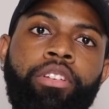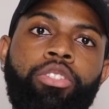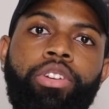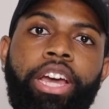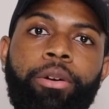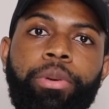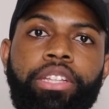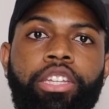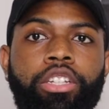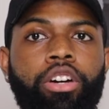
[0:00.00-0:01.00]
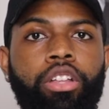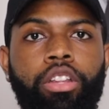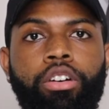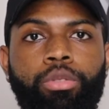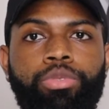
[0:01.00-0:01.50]
So now Big T's all
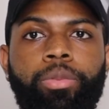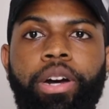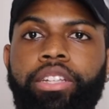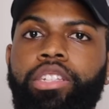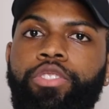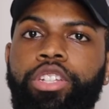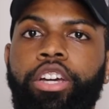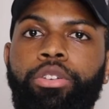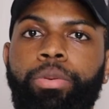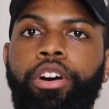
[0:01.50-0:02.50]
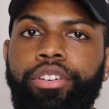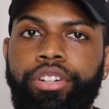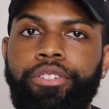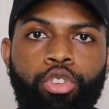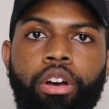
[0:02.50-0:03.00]
alone. She by herself, she got no
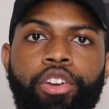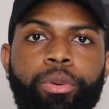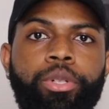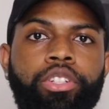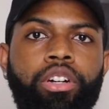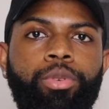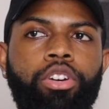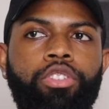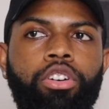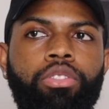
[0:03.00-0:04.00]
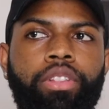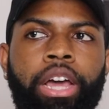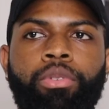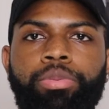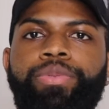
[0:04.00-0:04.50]
partner. So already from the jump, we don't know,
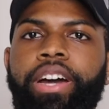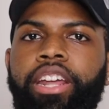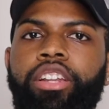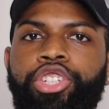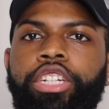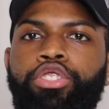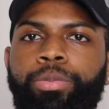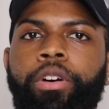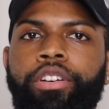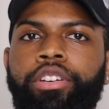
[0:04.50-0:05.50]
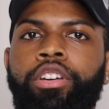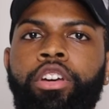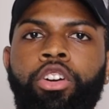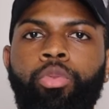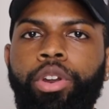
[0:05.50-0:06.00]
like once we find out that she has no partner,
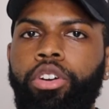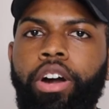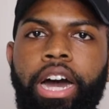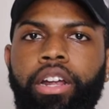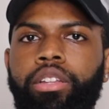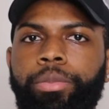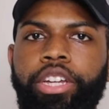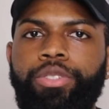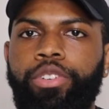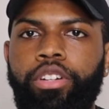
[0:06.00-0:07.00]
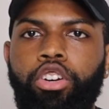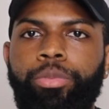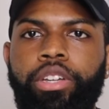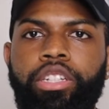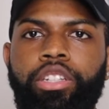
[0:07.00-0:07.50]
we don't know how the elimination is gonna go,
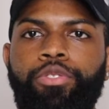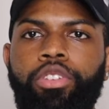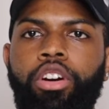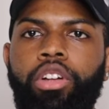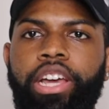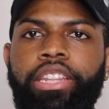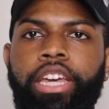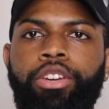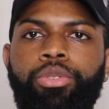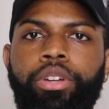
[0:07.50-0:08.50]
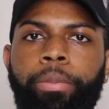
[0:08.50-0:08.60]
because if you know, like they doing